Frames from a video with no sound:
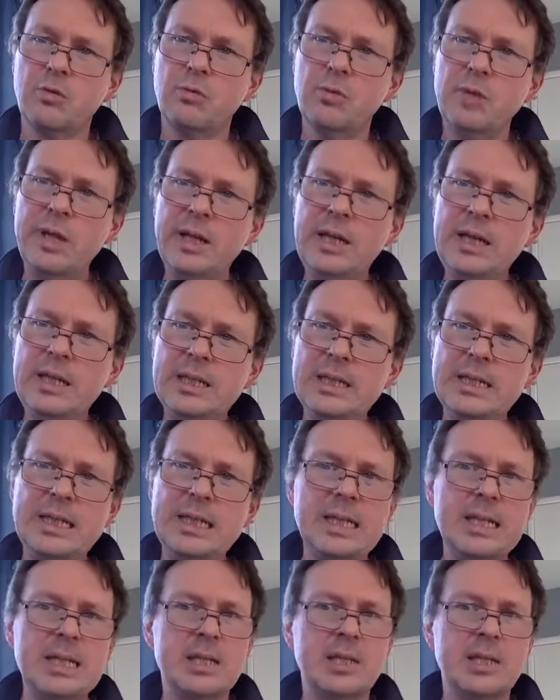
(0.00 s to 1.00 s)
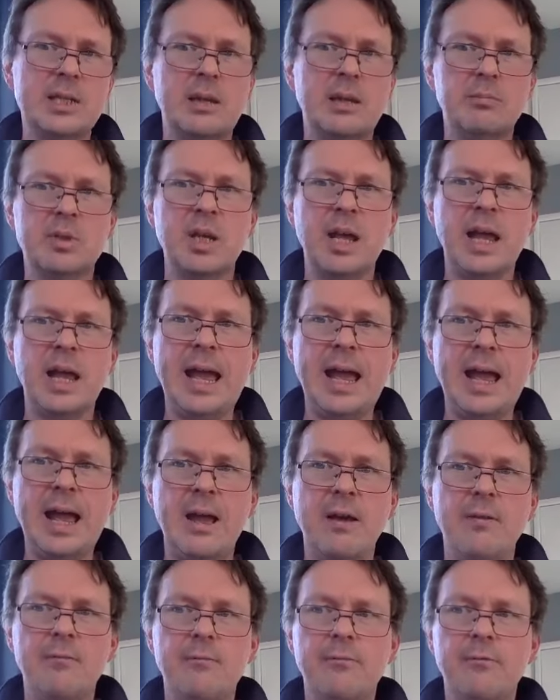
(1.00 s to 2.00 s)
really didn't seem to
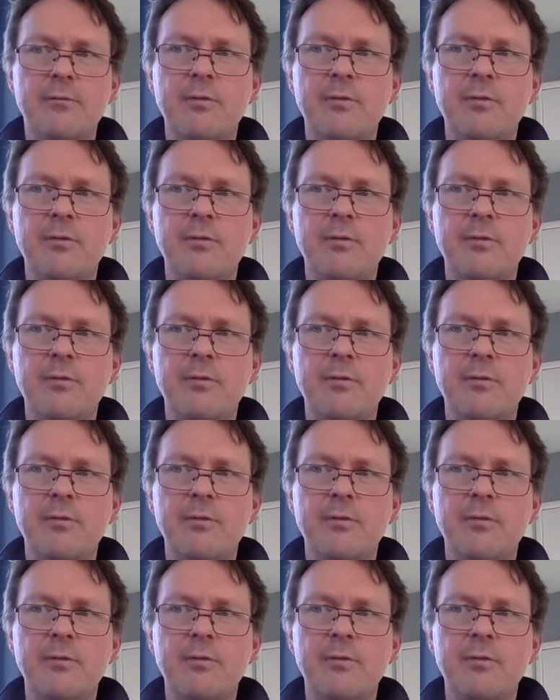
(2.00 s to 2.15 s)
have